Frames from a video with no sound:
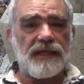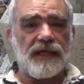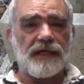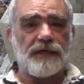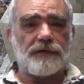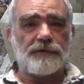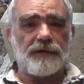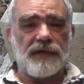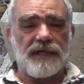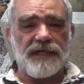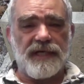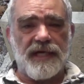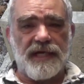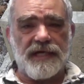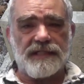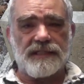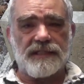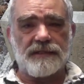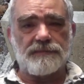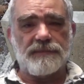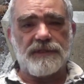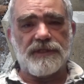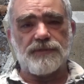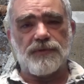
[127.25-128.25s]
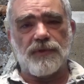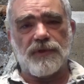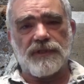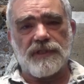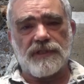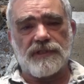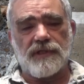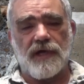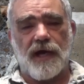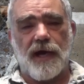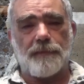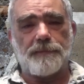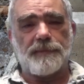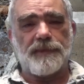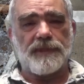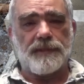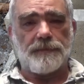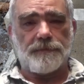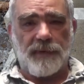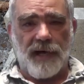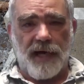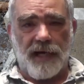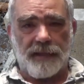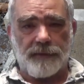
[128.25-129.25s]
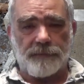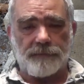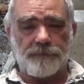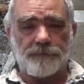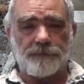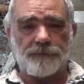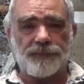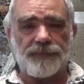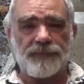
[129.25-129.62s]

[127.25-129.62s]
a gradation between the top and the bottom,